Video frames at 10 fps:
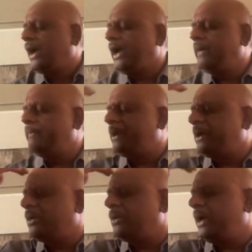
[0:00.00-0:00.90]

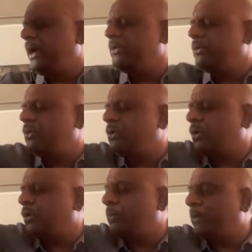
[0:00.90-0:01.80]

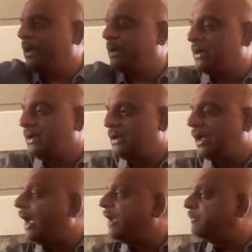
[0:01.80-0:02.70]
hypergonadotropic
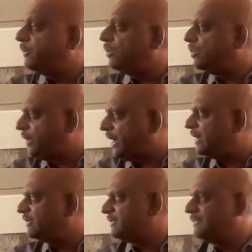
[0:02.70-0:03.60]

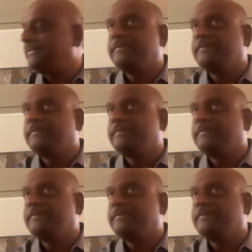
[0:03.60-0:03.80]
hypogonadism.